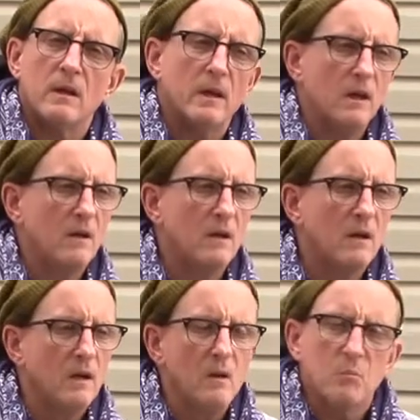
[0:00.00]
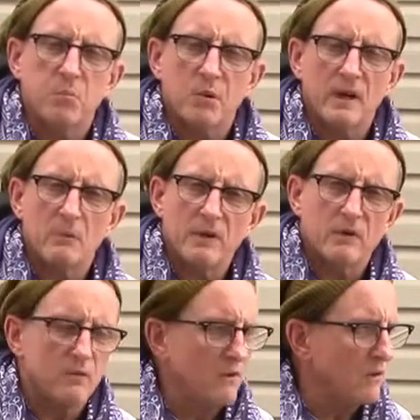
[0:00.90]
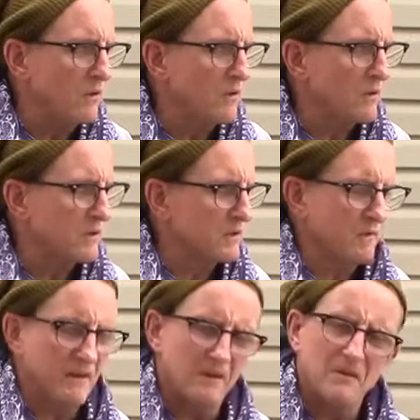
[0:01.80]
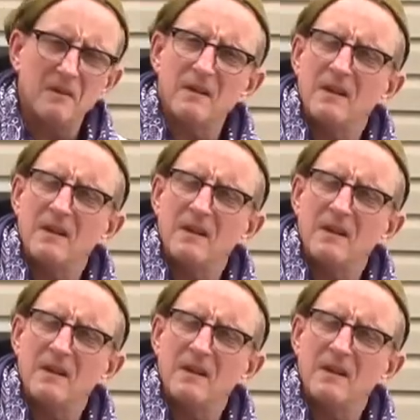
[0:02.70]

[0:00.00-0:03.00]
you. You know, playing with your dog or something, you know,